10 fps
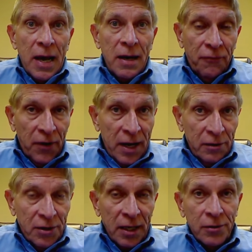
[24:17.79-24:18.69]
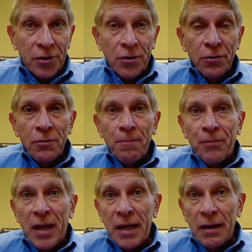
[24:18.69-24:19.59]
and France does too.
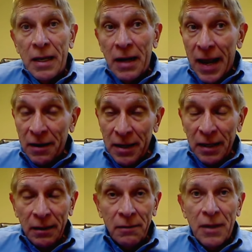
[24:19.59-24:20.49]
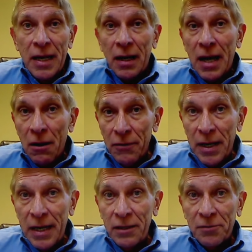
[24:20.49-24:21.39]
And England, they allow the
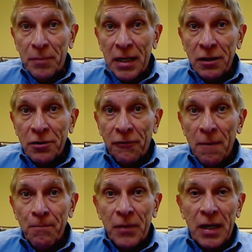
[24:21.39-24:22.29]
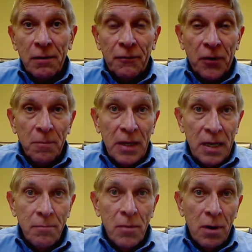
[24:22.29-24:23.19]
hate speech from the
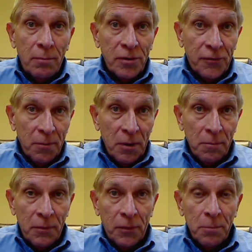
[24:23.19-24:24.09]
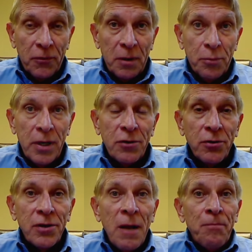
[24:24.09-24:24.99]
imams, from the
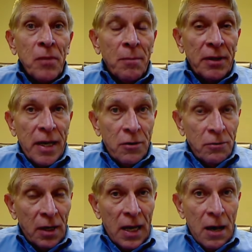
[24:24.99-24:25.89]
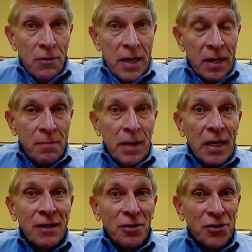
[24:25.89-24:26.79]
preachers, but they don't allow
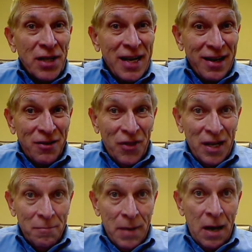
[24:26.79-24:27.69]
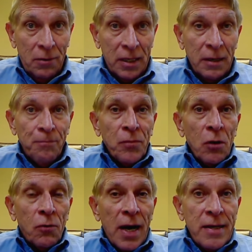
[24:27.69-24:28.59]
anybody to say anything about it.
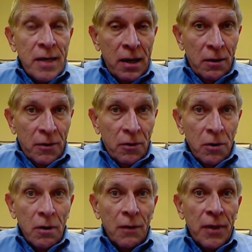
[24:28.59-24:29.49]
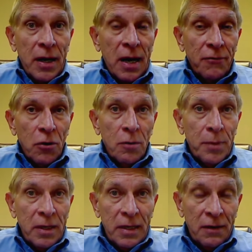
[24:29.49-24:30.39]
Right now, they have
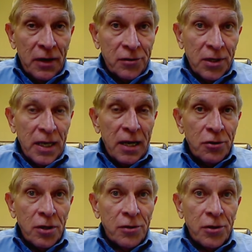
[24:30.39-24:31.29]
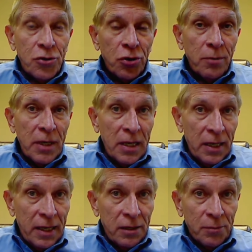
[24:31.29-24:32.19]
open investigations in Germany
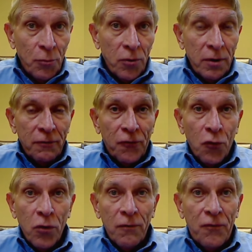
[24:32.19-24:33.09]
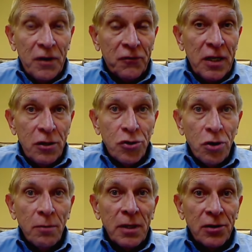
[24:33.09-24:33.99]
against more than 50
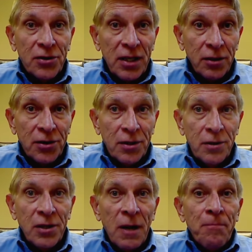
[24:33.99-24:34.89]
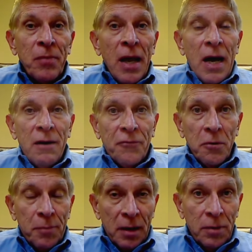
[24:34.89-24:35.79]
German citizens for
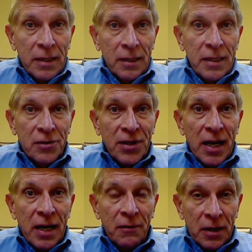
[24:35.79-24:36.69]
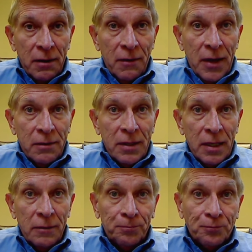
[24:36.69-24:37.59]
publicly saying
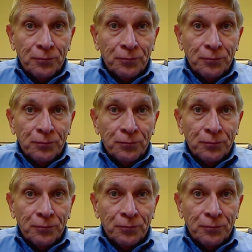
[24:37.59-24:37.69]
that